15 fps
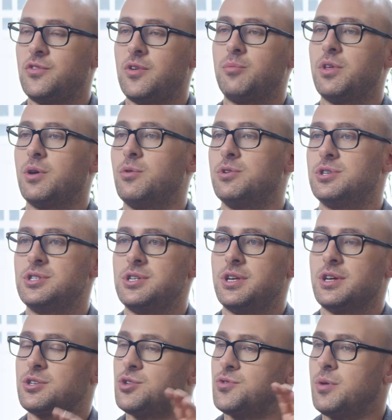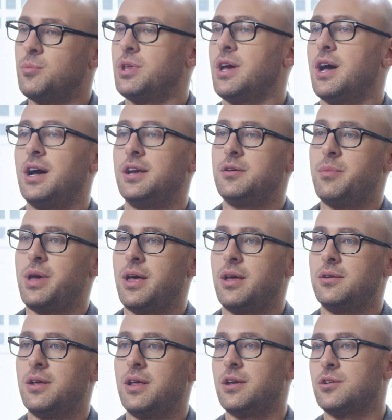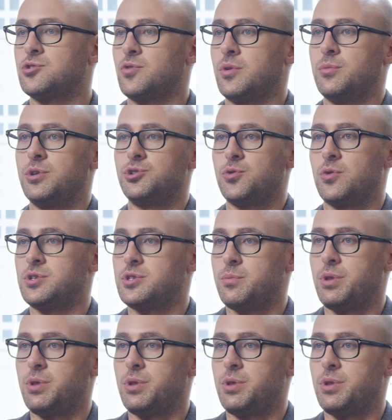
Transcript: it's something which is in extremely high demand and extremely short